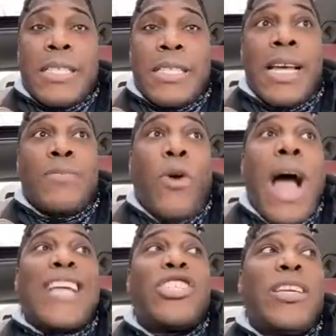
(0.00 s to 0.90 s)
days. Well,
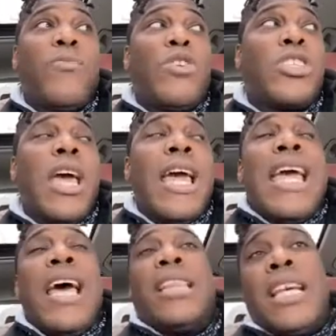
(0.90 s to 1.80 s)
actually,
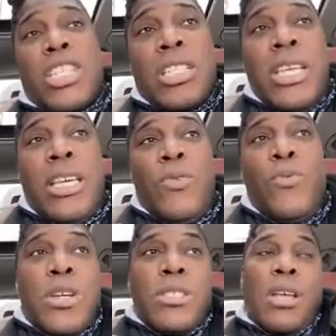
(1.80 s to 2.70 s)
he
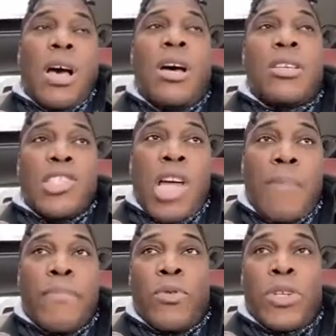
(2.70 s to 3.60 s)
was
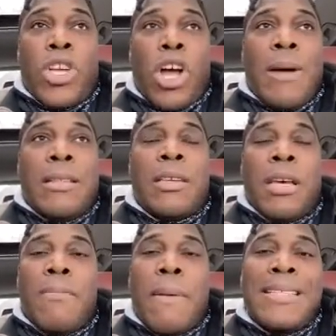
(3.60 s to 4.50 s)
stopped. We'll talk about
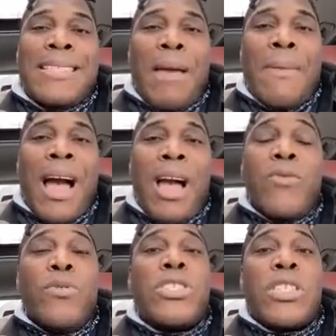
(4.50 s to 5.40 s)

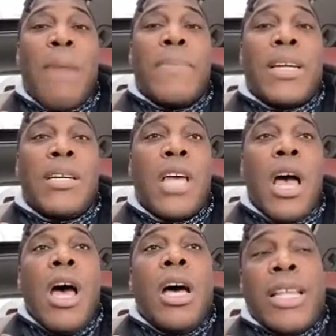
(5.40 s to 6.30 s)
he was stopped because
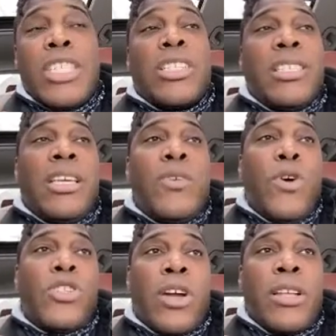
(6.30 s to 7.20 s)
allegedly he
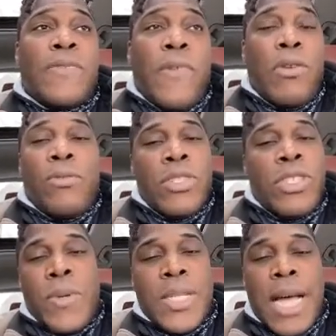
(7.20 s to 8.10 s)
was on his phone, which
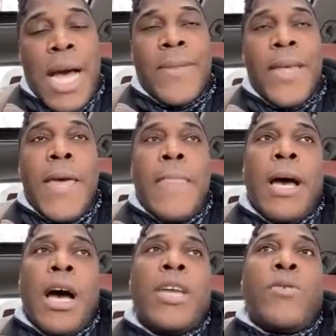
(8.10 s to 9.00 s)
he was not.
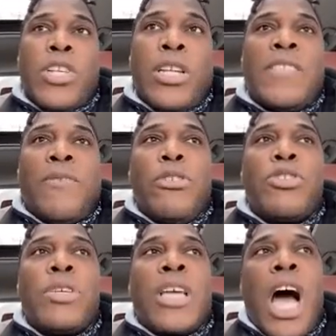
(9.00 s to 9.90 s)
He was on his phone,
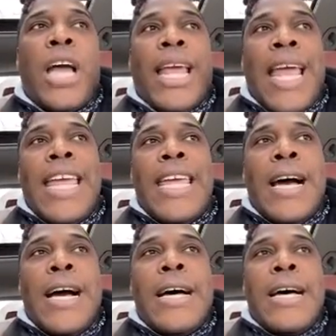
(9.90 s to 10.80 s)
so he got
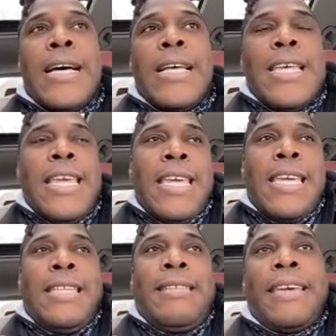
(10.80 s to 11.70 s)
a
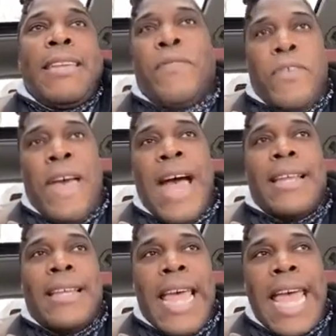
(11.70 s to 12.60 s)
ticket for
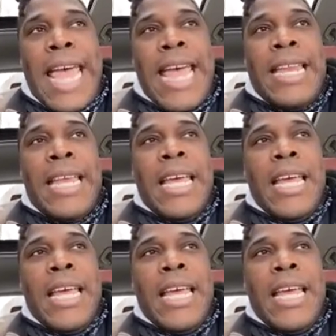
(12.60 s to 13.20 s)
that. And